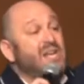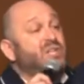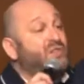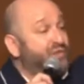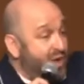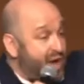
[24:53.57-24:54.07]
It
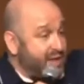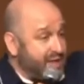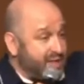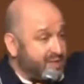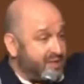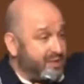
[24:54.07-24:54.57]
is
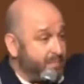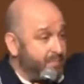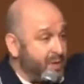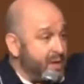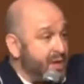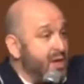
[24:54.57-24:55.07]
flawless.
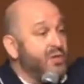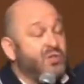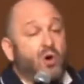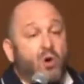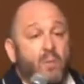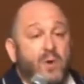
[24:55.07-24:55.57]

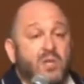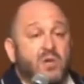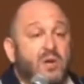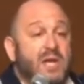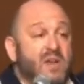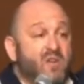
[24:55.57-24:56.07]
So we're in
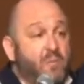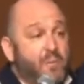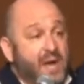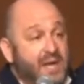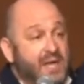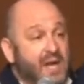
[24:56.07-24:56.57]
unity of
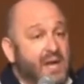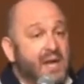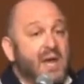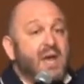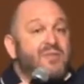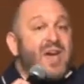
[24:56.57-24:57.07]
opinion
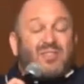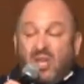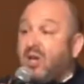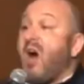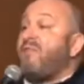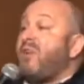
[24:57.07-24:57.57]
that
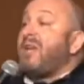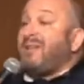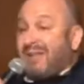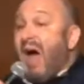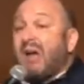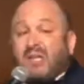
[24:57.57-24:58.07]
the
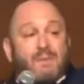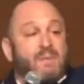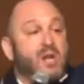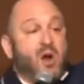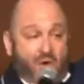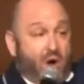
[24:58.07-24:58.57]
governing
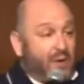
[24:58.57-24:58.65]
document of